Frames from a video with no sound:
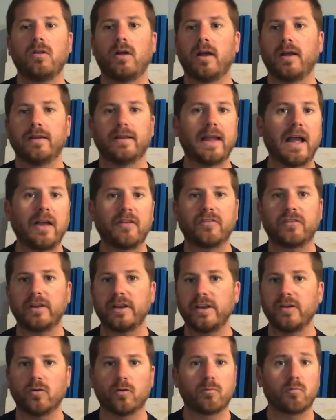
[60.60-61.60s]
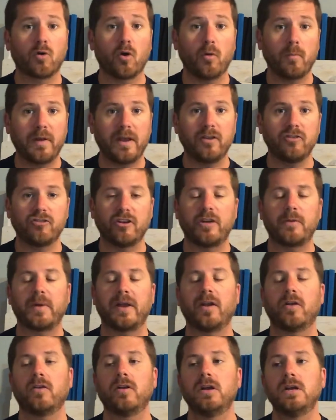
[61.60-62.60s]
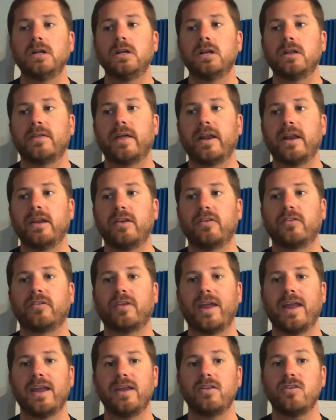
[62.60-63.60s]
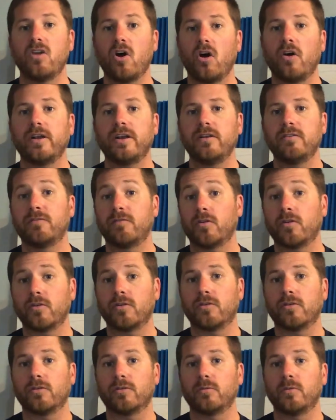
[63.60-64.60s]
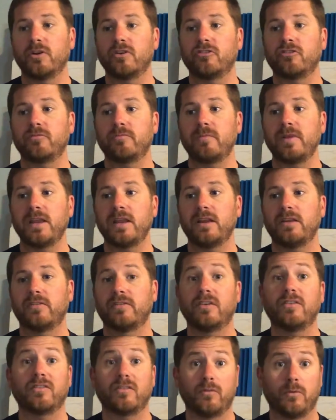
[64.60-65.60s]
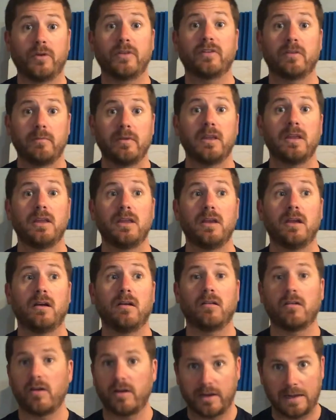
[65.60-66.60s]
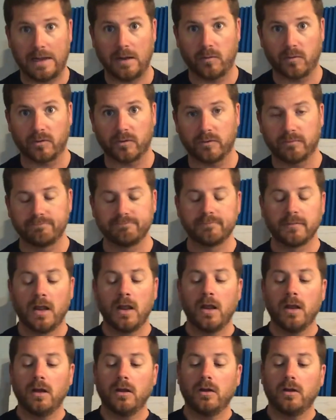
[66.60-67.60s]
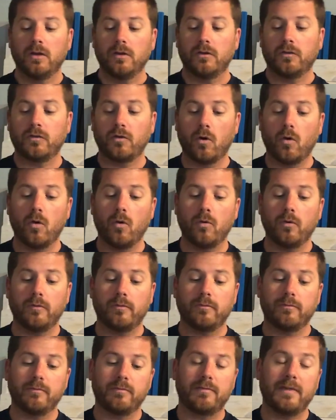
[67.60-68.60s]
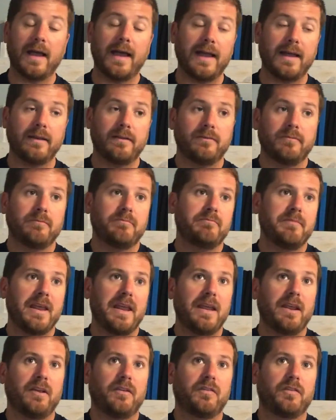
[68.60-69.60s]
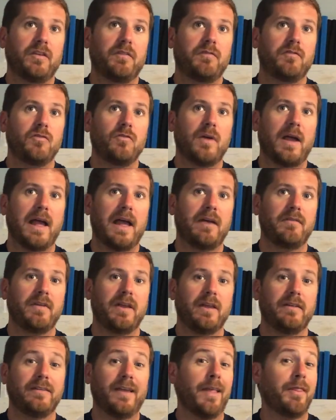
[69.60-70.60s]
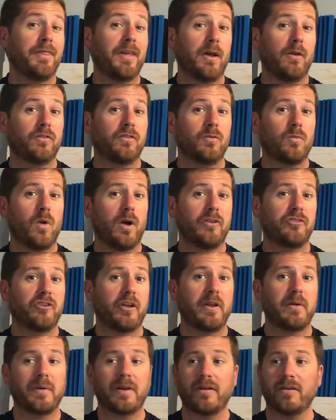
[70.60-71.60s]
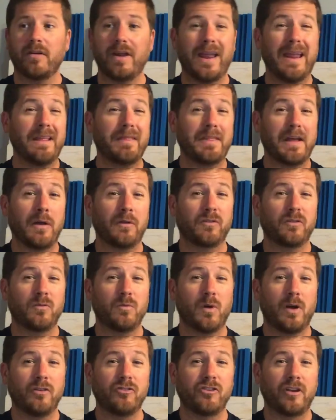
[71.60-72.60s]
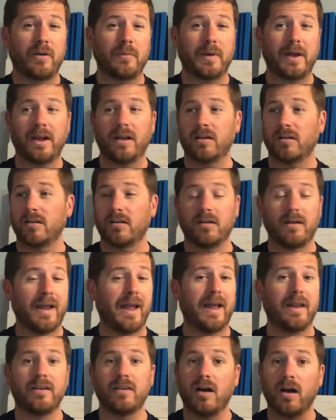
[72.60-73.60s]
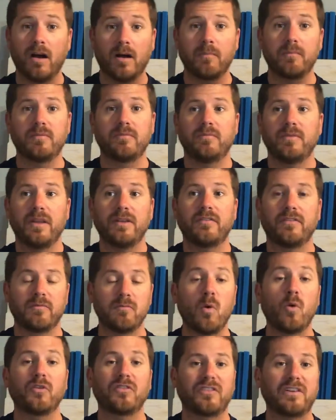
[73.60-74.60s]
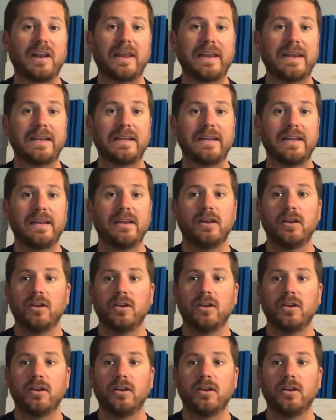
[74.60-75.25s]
uh, gasoline or propane generator that is a non-inverter, which means it's going to be a lot louder. So that makes if you have a 10,000 watt generator, 8,000 watt generator and up, it's most likely